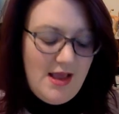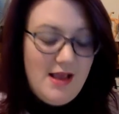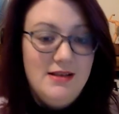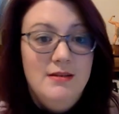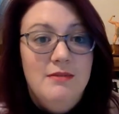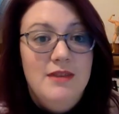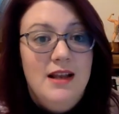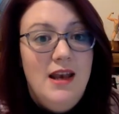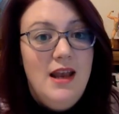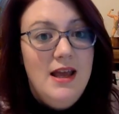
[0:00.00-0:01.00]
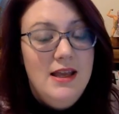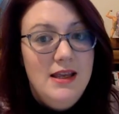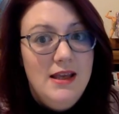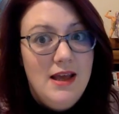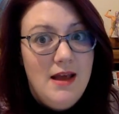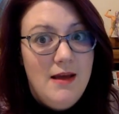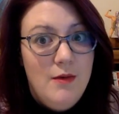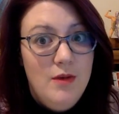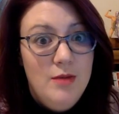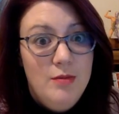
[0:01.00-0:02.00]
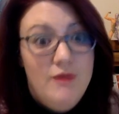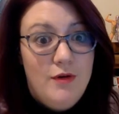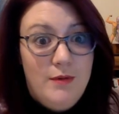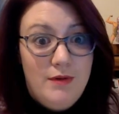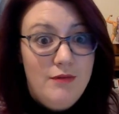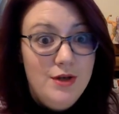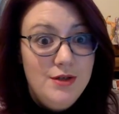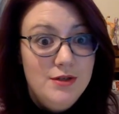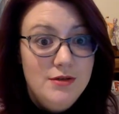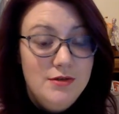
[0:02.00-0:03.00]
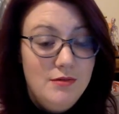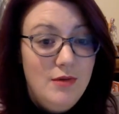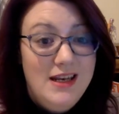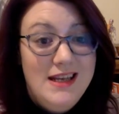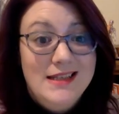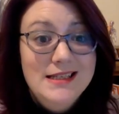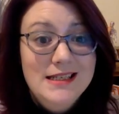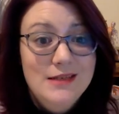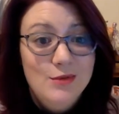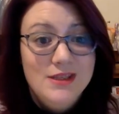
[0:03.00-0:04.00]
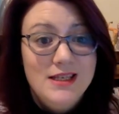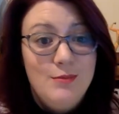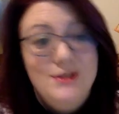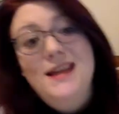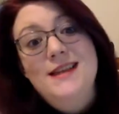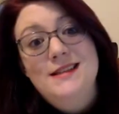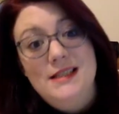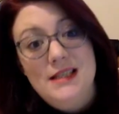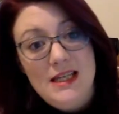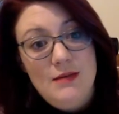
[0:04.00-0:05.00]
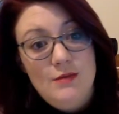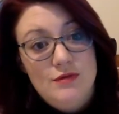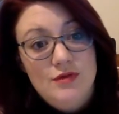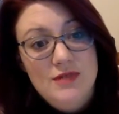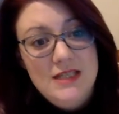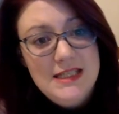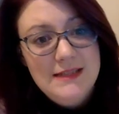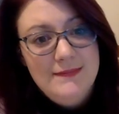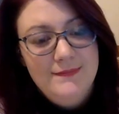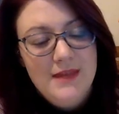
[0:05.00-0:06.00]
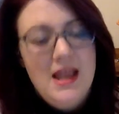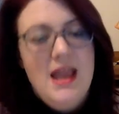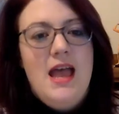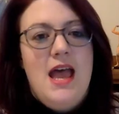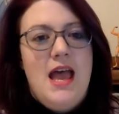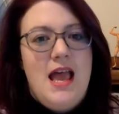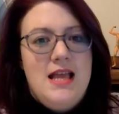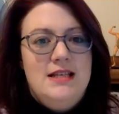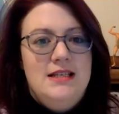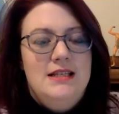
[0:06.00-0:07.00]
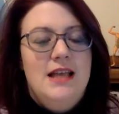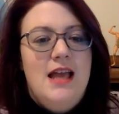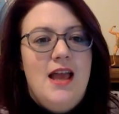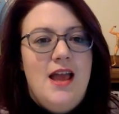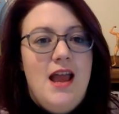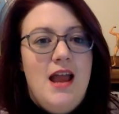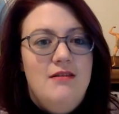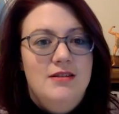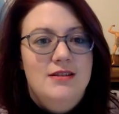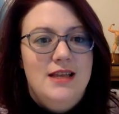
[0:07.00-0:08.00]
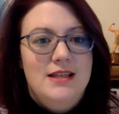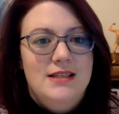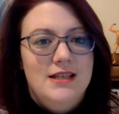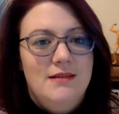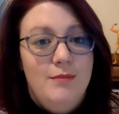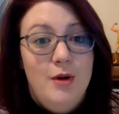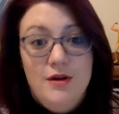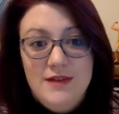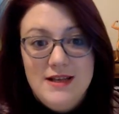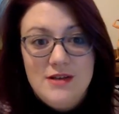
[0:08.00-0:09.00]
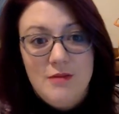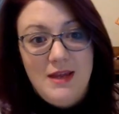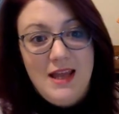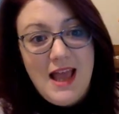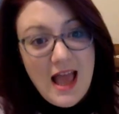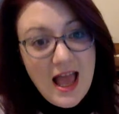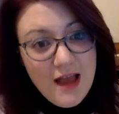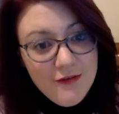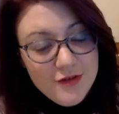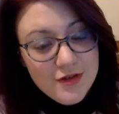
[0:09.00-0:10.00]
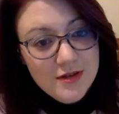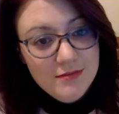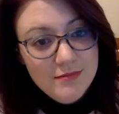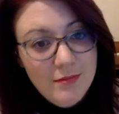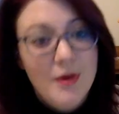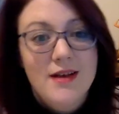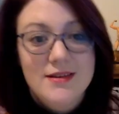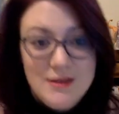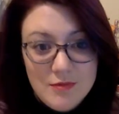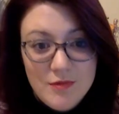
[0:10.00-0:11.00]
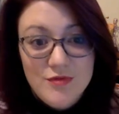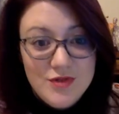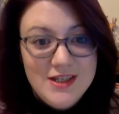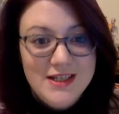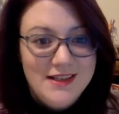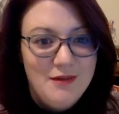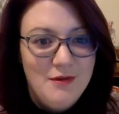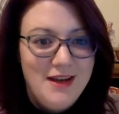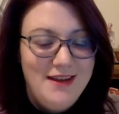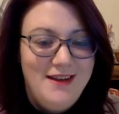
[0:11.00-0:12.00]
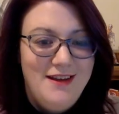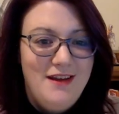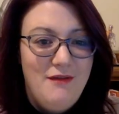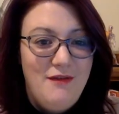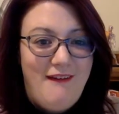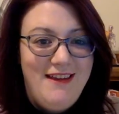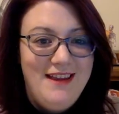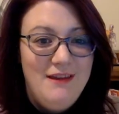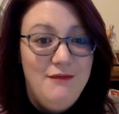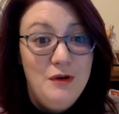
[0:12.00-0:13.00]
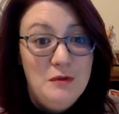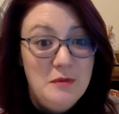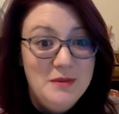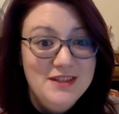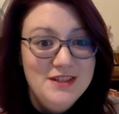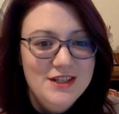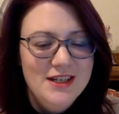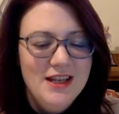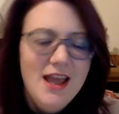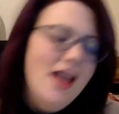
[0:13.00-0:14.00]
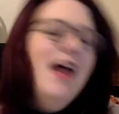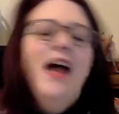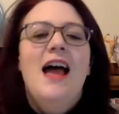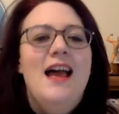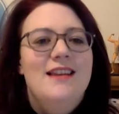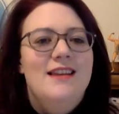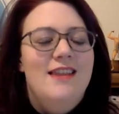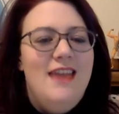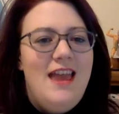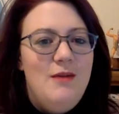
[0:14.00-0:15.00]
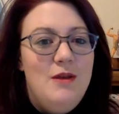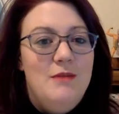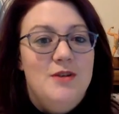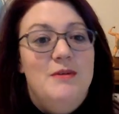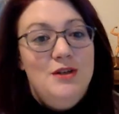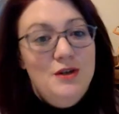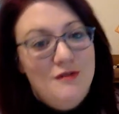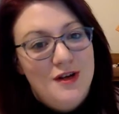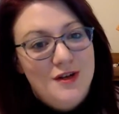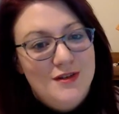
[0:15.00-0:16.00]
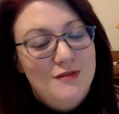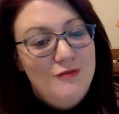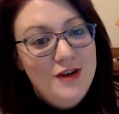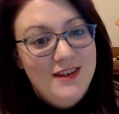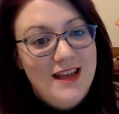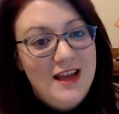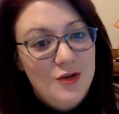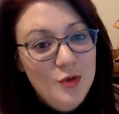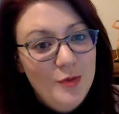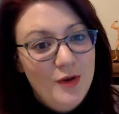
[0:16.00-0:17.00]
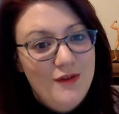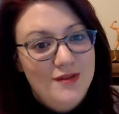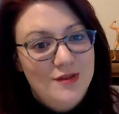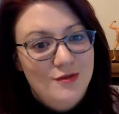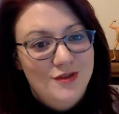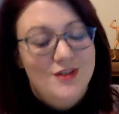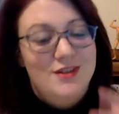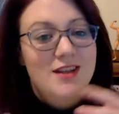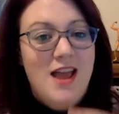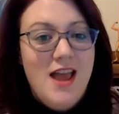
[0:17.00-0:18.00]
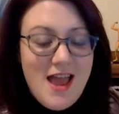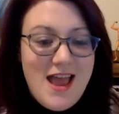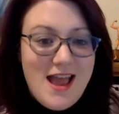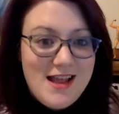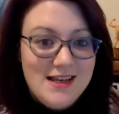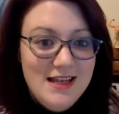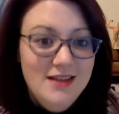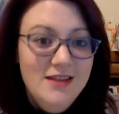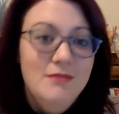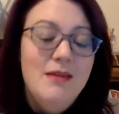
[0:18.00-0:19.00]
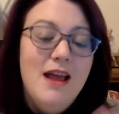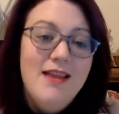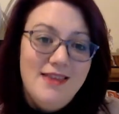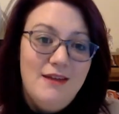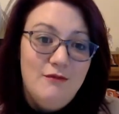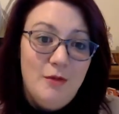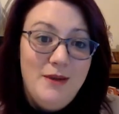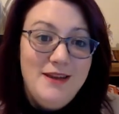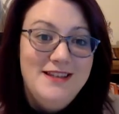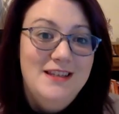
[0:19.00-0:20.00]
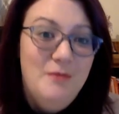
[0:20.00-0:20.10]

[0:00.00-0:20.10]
something like William performed a rout. So what he did was he pretended that he was retreating, and Harold sent part of his army after them because they were retreating. They were in a very vulnerable position, and then William's army turned around, surrounded that group of soldiers and killed them, and then repeated the